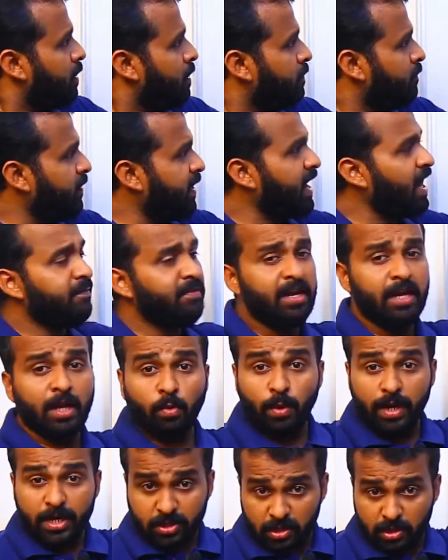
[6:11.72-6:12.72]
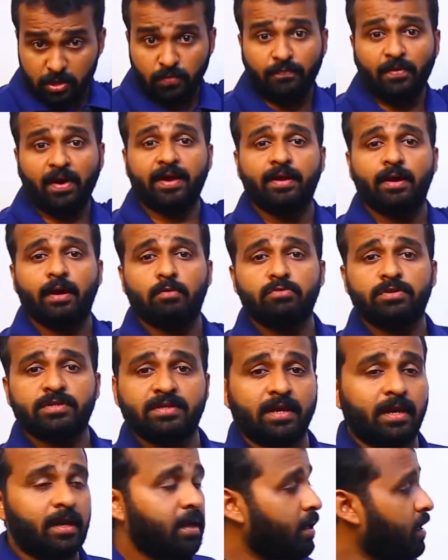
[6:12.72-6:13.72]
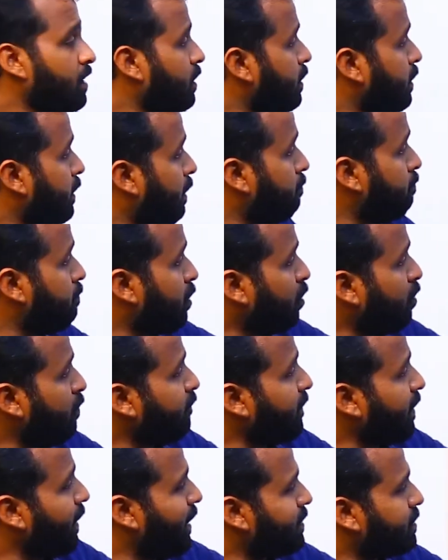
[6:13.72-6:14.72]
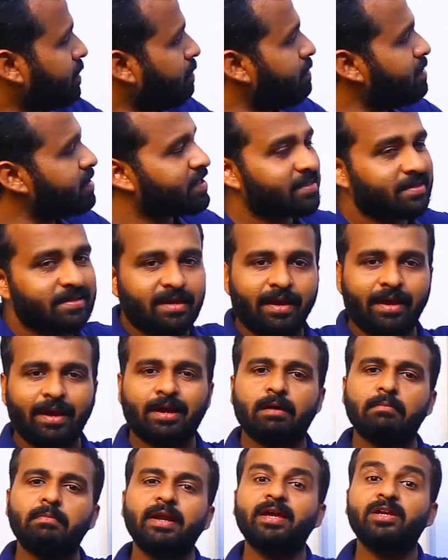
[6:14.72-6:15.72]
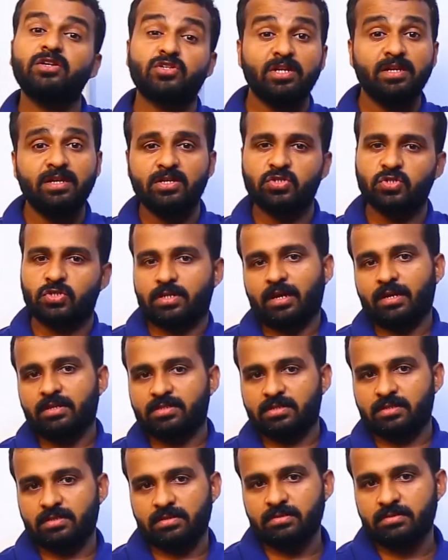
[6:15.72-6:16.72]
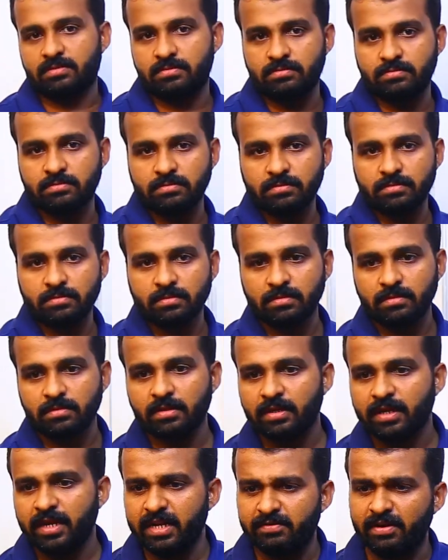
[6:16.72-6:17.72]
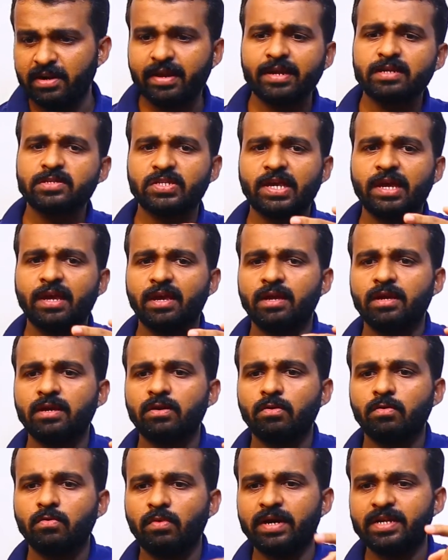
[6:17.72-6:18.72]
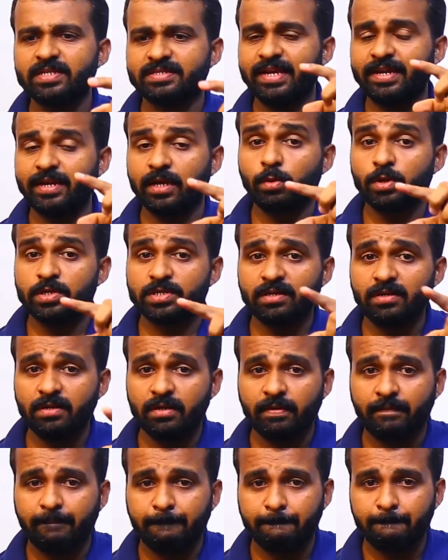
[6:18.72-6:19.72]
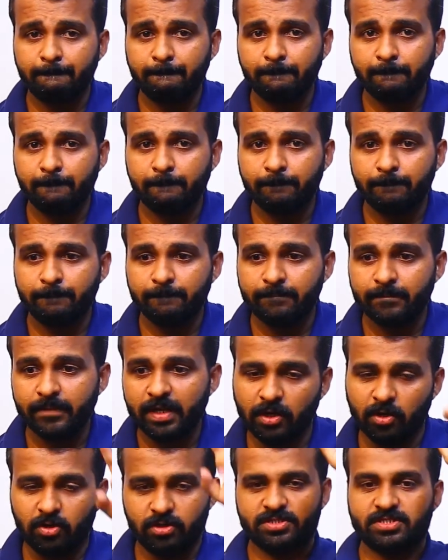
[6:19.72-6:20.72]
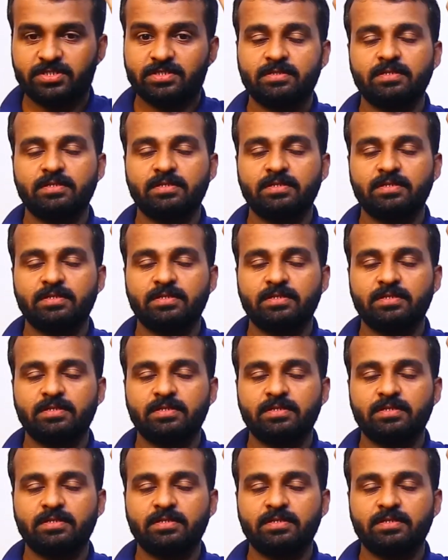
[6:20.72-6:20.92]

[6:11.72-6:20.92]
We have an equation to find out the number of electrons accommodated in each shells. Anyone can say what is that equation? Good.